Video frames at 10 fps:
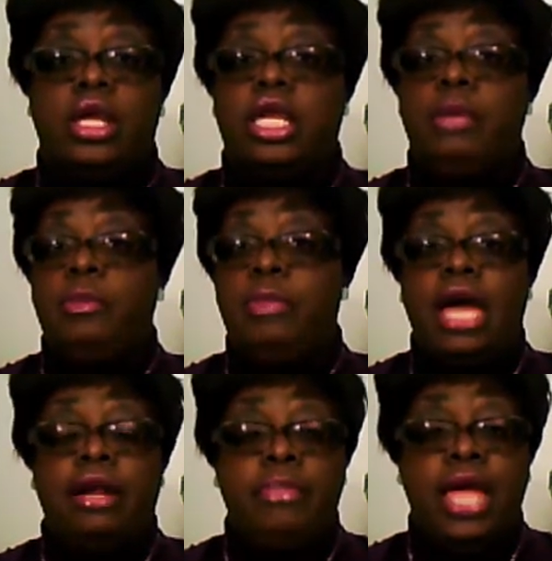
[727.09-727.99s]
keep it
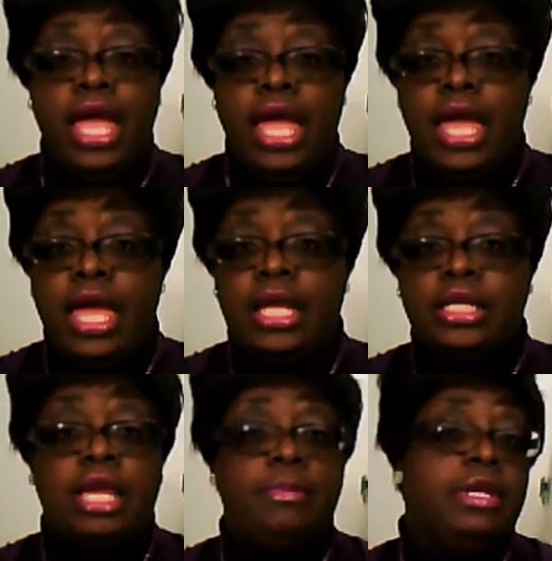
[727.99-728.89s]
by the
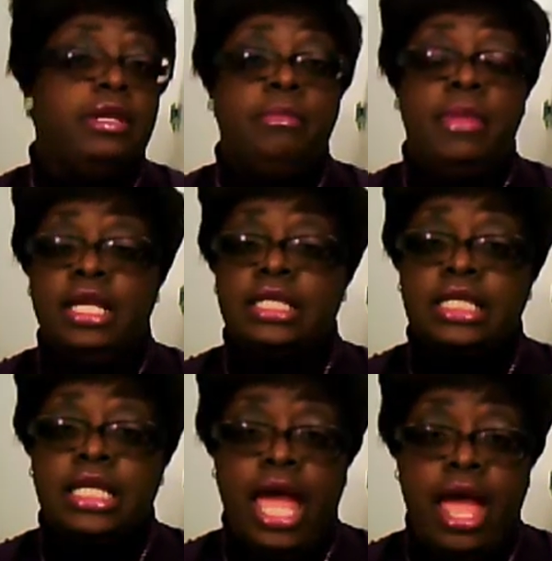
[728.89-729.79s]
bed, keep it in the
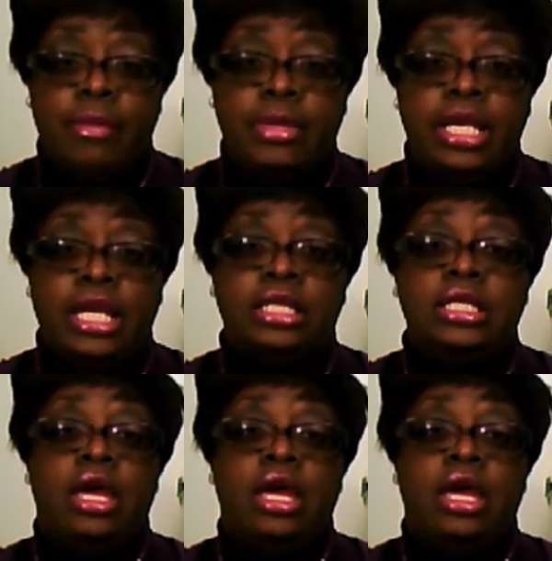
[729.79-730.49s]
medicine cabinet,